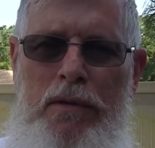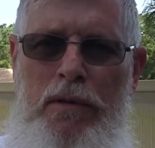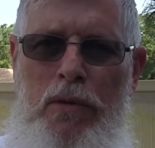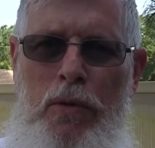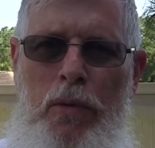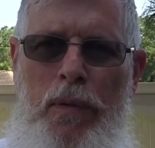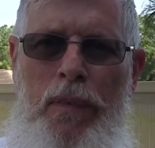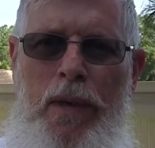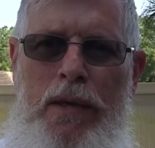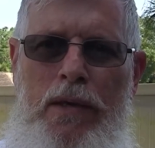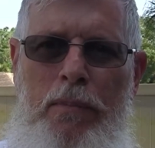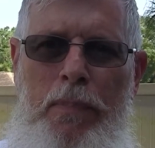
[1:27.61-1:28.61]
And who would
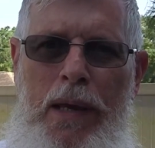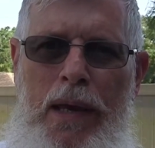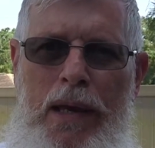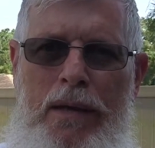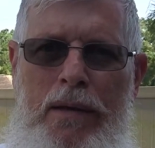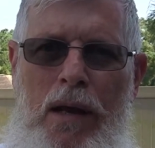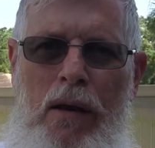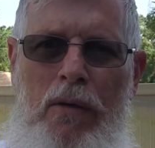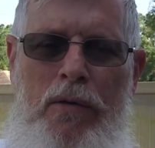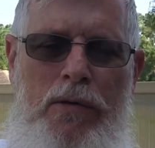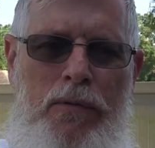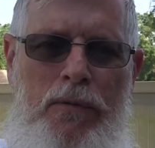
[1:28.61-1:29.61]
think you'd pay
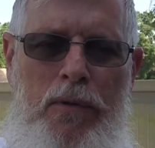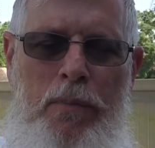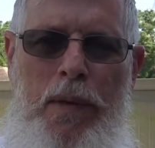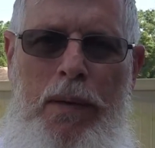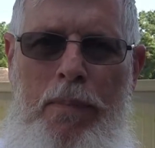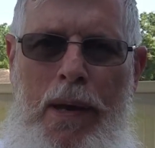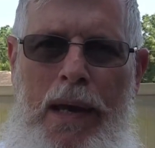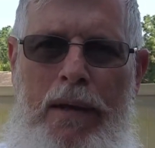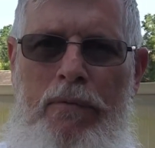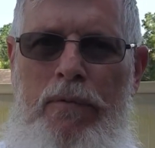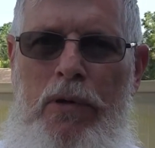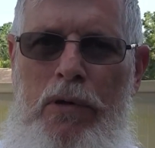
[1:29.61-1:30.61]
$8 for a big bag
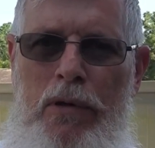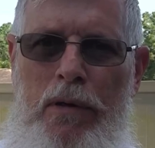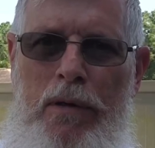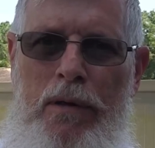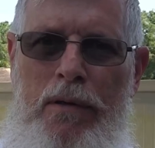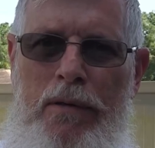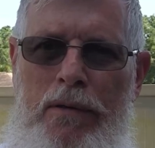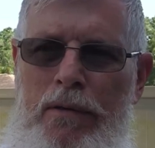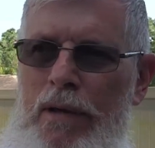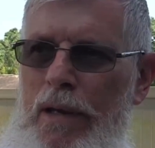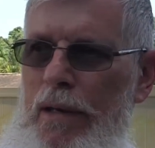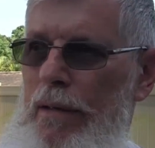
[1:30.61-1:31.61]
of dirt,
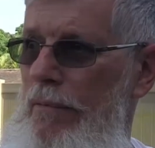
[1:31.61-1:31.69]
right?